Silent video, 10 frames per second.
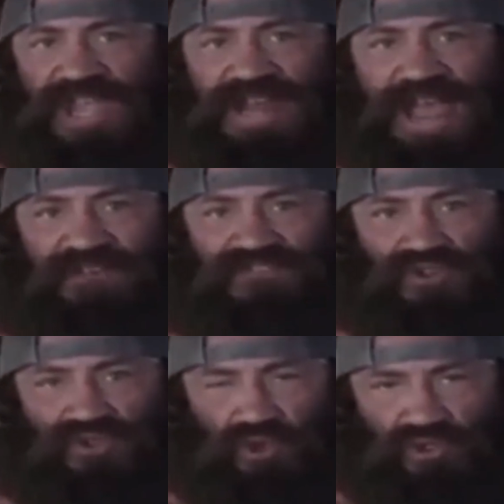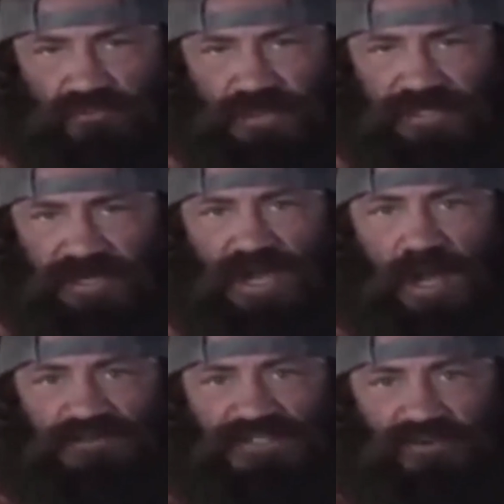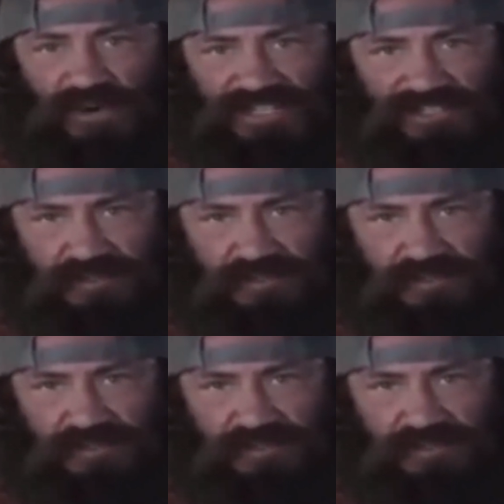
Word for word: And after social media, I'm still rich,